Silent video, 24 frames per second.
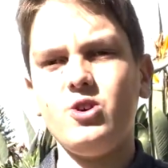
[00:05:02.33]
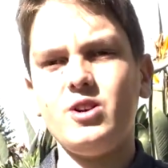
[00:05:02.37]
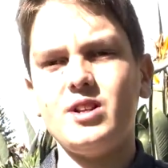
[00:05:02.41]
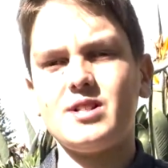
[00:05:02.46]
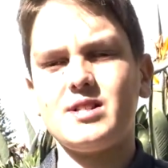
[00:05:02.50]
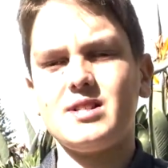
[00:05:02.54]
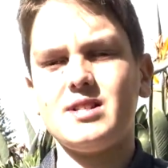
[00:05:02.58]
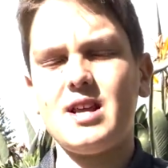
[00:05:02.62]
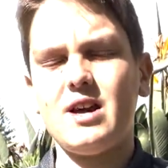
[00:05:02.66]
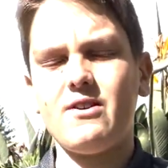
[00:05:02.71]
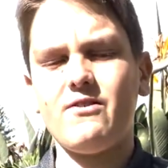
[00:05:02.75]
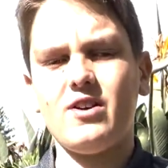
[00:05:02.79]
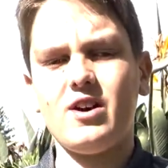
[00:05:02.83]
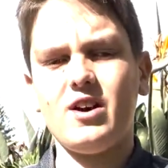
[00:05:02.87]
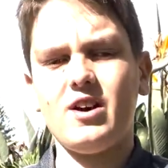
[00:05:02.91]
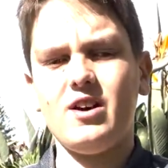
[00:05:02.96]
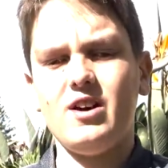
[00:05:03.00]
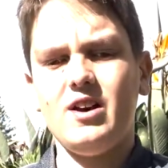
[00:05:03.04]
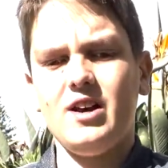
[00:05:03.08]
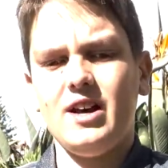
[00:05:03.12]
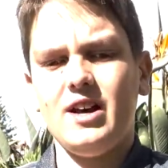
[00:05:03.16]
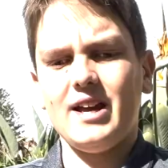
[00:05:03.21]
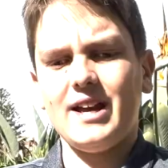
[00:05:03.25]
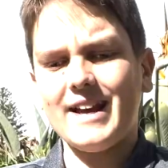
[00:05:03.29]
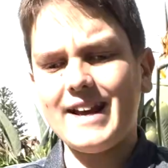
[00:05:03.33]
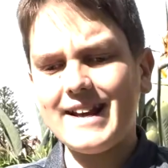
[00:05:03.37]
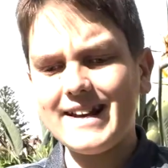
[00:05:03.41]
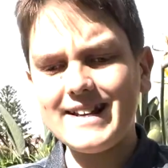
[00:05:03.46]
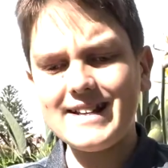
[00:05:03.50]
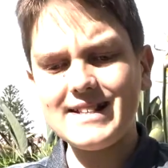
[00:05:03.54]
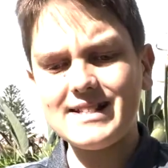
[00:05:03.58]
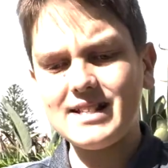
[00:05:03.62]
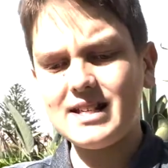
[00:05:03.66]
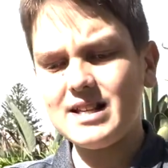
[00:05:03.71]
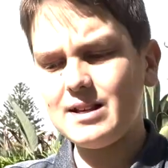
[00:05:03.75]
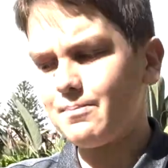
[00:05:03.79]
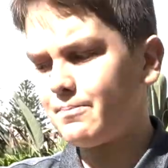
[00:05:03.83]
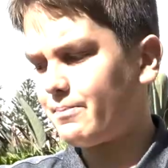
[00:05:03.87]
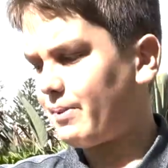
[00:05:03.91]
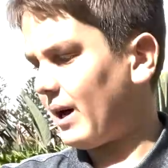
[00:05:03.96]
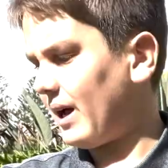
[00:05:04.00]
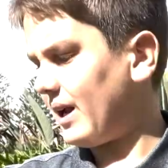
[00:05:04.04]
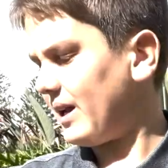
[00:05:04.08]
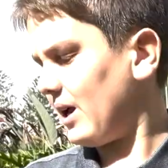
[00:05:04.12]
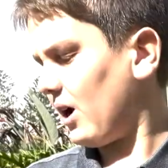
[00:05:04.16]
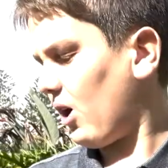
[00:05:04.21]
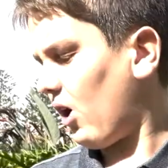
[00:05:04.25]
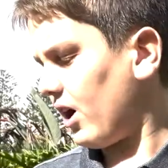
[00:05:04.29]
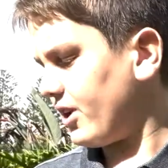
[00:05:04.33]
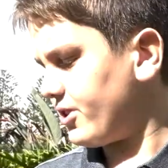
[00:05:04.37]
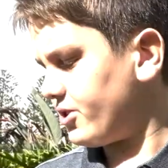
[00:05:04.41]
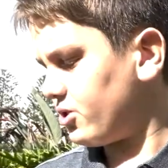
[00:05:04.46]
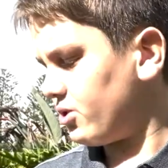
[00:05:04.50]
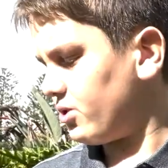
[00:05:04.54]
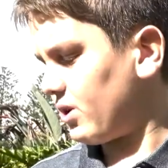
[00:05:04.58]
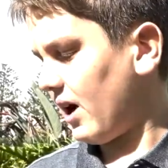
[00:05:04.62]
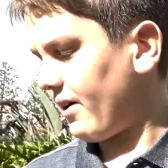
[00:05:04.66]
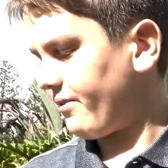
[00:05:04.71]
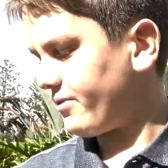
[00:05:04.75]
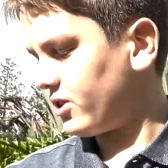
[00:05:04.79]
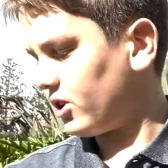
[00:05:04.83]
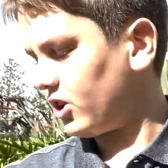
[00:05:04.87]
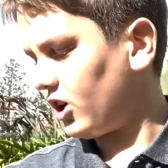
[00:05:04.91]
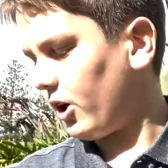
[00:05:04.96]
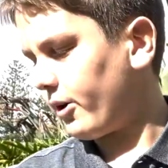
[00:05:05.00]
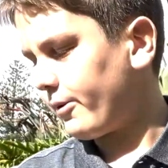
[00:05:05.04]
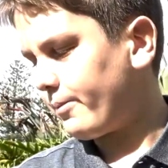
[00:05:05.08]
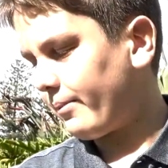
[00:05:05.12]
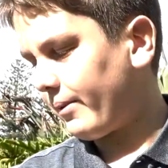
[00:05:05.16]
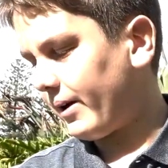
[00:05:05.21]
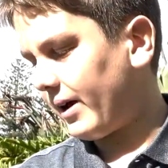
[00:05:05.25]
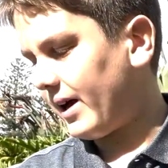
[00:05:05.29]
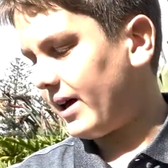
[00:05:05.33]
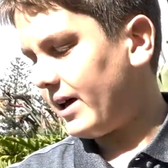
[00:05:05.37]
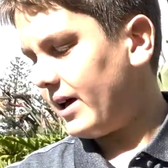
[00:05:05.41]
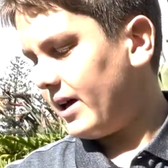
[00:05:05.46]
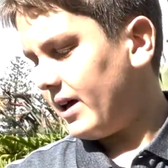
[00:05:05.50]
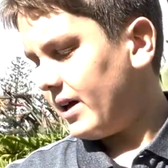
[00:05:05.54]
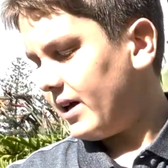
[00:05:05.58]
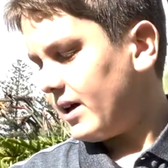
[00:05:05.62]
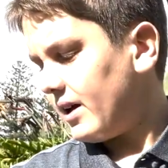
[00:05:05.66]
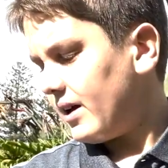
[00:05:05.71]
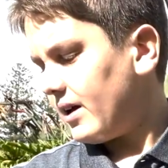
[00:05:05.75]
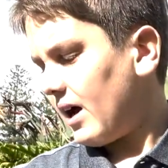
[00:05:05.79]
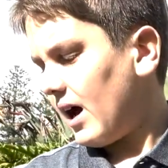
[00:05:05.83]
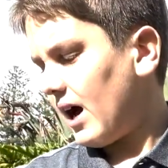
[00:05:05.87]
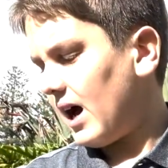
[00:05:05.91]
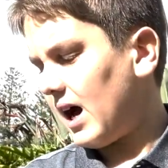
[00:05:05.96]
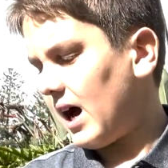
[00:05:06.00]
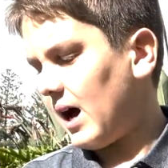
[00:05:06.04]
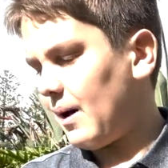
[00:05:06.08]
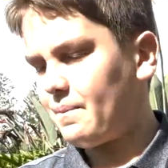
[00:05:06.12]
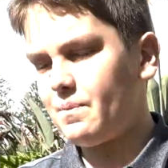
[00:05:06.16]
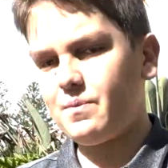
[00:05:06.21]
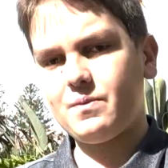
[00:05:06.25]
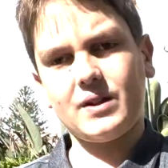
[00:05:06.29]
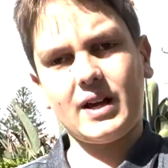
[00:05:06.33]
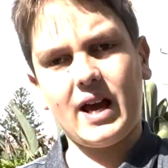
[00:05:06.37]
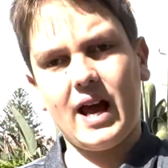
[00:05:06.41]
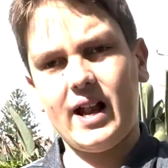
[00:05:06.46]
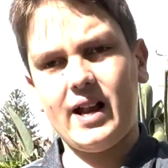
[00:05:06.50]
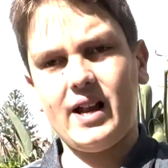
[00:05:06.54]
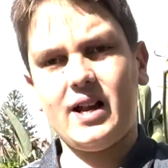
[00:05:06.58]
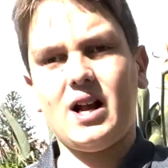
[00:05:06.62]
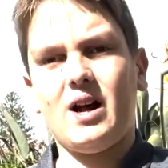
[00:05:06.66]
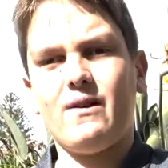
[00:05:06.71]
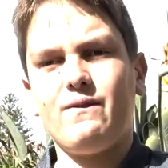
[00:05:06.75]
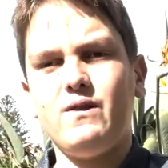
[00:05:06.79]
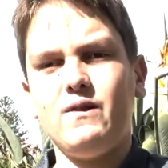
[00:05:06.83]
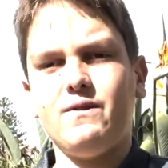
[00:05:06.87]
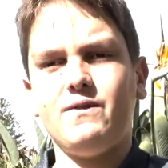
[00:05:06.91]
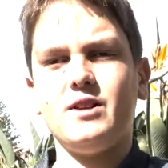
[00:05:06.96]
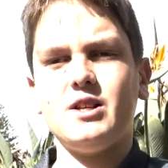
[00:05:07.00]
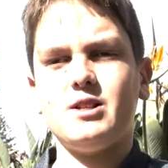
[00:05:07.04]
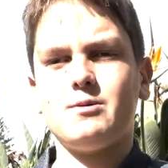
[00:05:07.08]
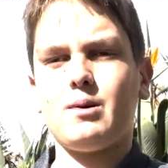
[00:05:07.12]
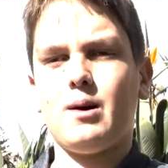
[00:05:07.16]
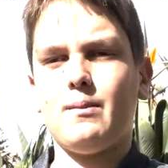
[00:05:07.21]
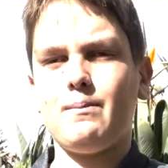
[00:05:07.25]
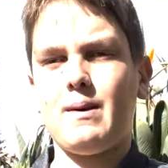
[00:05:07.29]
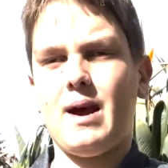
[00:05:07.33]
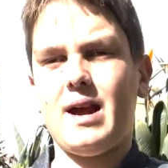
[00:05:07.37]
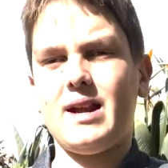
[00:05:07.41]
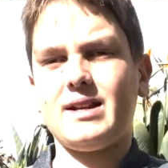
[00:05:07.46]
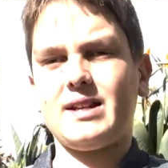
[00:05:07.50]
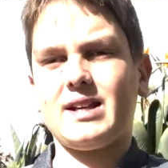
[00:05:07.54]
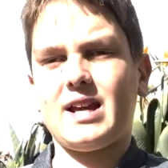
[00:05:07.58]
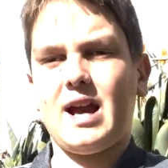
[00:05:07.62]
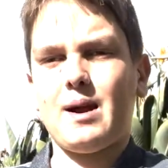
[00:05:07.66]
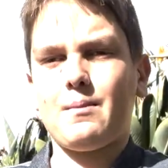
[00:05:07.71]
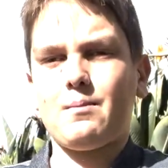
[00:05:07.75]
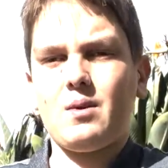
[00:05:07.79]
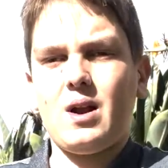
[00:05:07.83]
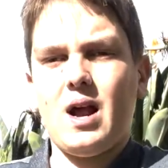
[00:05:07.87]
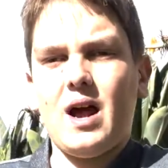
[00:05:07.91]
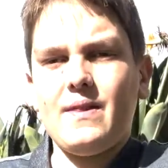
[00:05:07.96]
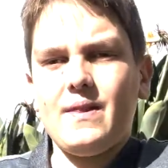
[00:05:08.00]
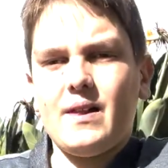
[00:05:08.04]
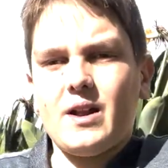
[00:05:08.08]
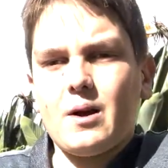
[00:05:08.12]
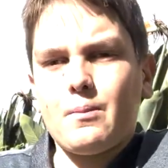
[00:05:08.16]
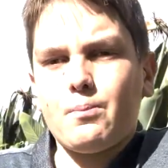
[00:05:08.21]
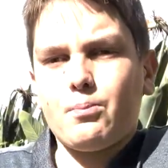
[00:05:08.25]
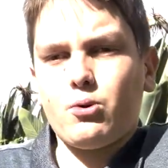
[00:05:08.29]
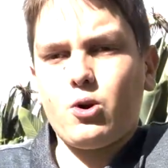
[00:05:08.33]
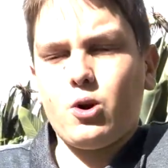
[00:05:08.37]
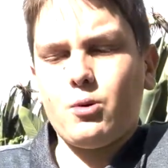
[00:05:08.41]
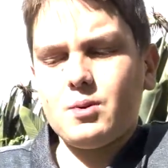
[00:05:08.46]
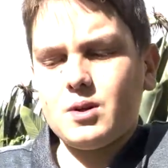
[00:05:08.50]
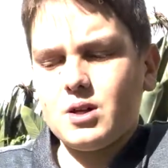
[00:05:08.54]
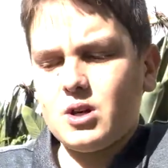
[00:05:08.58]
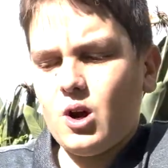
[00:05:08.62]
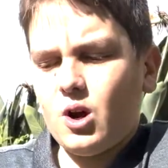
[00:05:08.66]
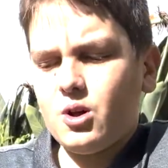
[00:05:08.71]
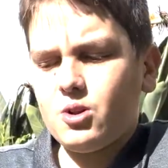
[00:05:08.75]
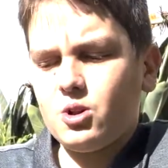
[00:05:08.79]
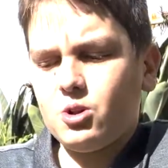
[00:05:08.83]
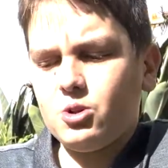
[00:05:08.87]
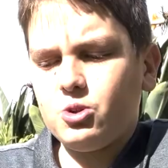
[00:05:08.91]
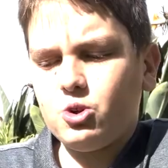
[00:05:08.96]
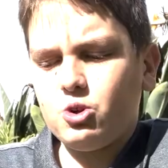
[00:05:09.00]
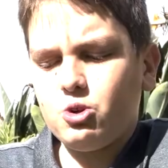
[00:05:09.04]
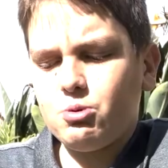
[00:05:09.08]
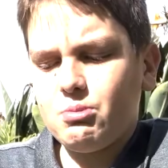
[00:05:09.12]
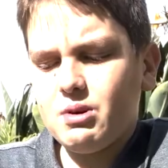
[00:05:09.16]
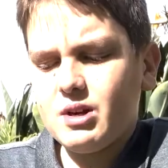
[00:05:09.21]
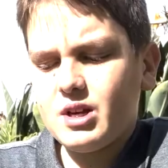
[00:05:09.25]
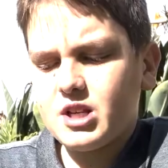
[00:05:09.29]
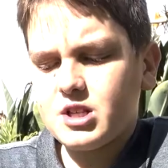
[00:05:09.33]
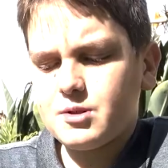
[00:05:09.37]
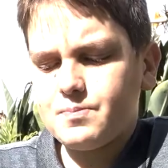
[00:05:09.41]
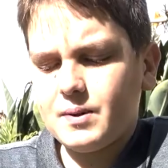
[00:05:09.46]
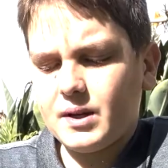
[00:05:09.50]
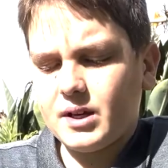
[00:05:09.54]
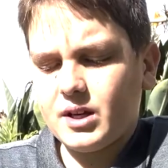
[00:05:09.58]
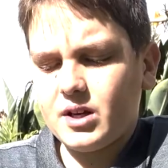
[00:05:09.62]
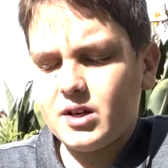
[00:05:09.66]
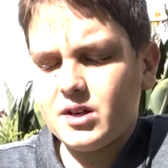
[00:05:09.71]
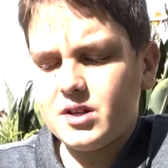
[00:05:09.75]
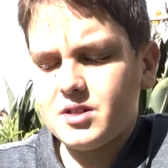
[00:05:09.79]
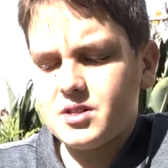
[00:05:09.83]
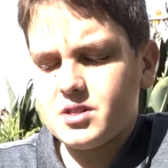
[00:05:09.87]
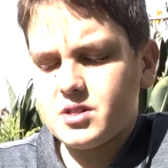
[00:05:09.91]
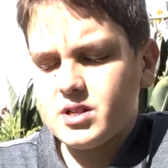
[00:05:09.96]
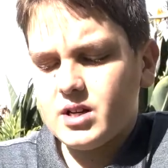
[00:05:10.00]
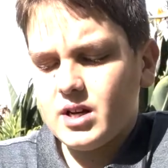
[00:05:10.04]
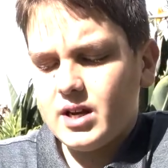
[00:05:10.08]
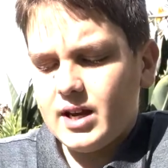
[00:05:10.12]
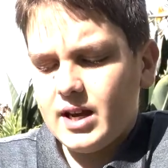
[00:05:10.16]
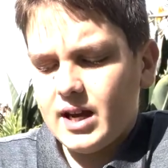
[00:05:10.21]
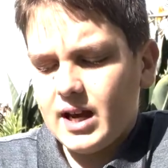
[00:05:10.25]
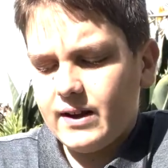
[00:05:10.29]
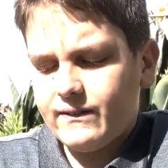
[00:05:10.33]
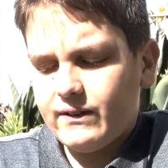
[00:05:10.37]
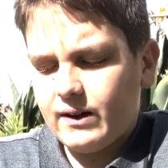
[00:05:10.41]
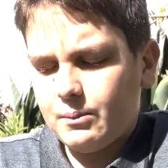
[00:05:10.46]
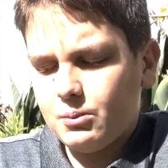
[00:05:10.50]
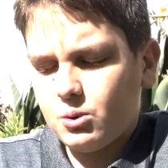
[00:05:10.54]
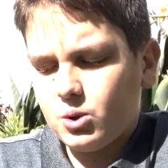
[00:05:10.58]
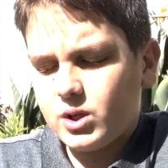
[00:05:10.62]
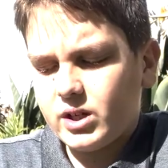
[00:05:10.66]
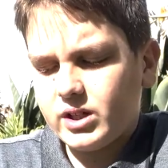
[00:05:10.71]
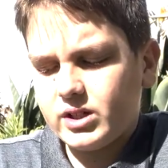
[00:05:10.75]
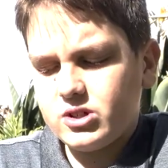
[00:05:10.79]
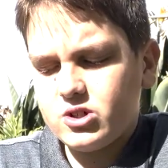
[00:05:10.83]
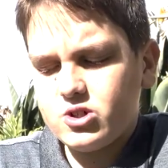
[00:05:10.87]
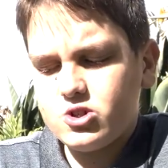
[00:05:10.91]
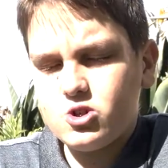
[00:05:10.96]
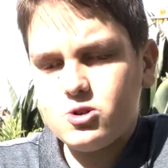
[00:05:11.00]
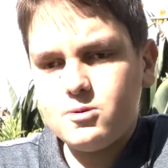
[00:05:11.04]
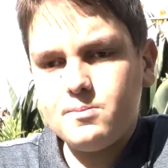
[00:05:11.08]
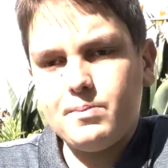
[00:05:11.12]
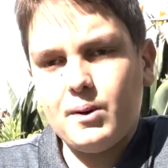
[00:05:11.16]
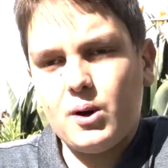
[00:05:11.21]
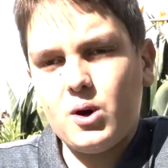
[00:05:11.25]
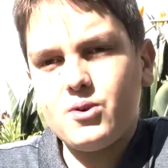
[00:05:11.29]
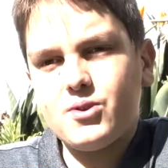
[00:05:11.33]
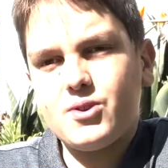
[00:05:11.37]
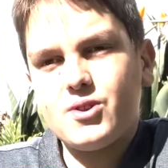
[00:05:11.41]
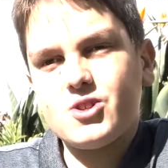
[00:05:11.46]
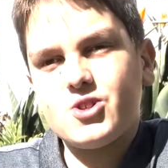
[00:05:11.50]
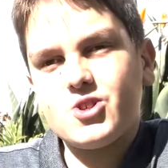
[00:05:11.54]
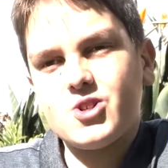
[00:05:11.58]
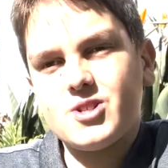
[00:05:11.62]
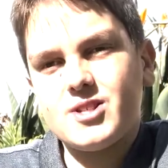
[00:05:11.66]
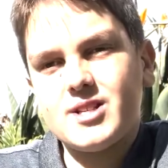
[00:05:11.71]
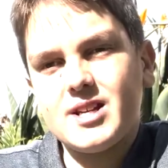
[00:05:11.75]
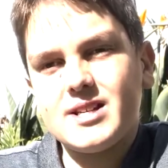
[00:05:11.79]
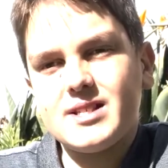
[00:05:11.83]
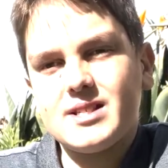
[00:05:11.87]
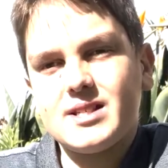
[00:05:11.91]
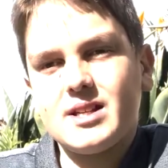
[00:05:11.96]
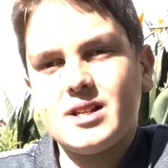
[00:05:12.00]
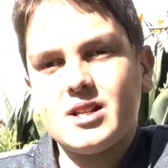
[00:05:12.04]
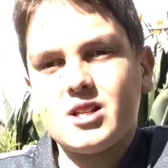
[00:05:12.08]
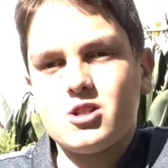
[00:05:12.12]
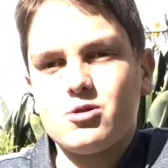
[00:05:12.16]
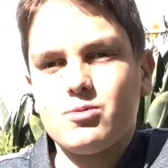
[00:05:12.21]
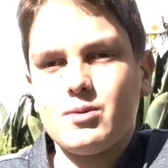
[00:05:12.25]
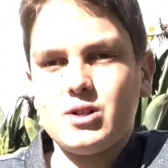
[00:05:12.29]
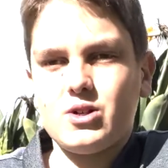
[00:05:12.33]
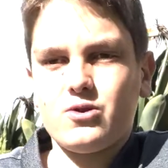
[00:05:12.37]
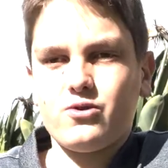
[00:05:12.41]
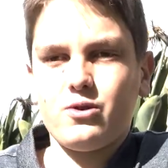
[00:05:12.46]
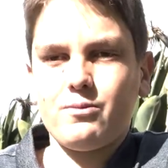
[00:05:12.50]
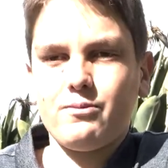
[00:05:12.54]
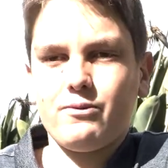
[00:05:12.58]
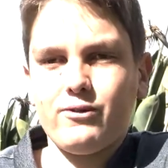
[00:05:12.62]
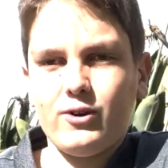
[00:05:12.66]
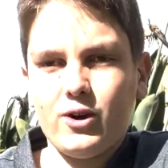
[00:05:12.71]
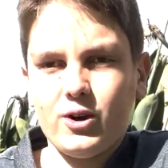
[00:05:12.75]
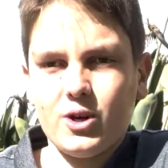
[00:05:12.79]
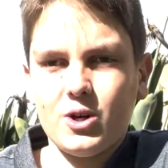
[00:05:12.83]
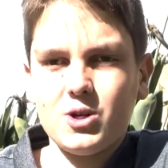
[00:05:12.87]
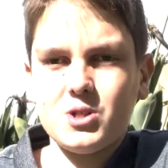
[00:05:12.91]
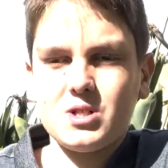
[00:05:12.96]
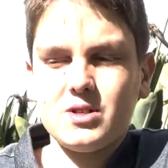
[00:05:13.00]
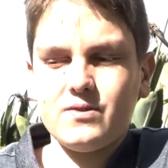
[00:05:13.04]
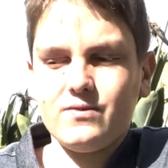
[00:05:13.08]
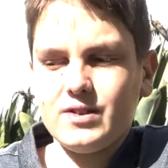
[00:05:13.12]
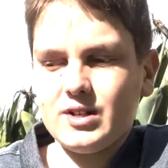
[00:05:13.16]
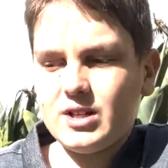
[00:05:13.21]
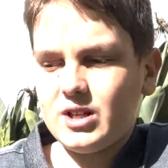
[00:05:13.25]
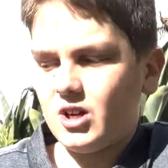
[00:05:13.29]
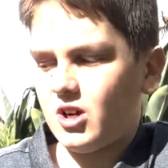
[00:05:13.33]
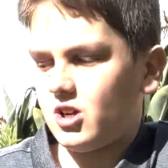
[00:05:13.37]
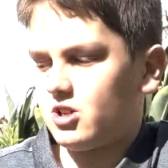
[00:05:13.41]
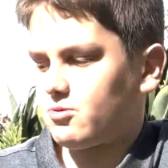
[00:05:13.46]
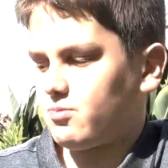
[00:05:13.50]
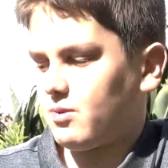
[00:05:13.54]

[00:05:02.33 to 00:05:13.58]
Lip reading: It's never easy, but I do have to go with my Canon R50 is my main camera, and then I'd probably go the Lumix, because if I'm looking to do both, it's just easier to switch from photos to videos.